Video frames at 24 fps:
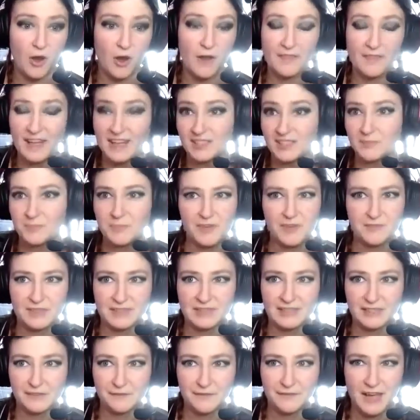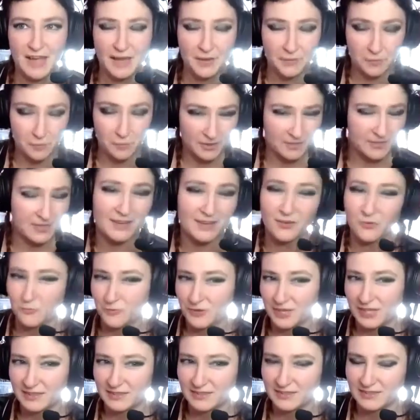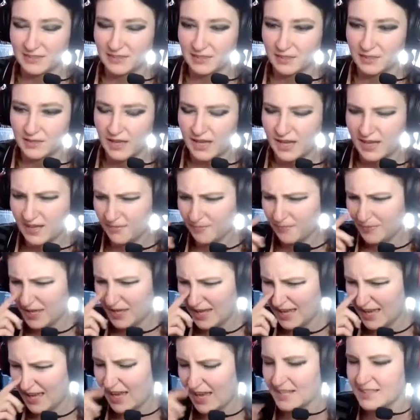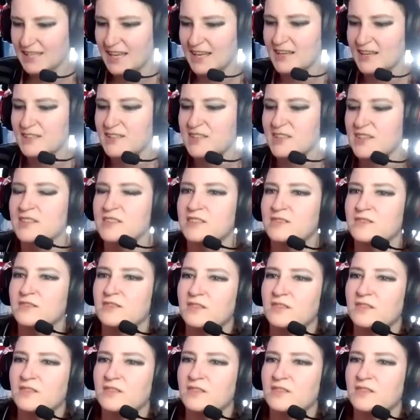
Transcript: and that's perfectly fine within reason. I tend to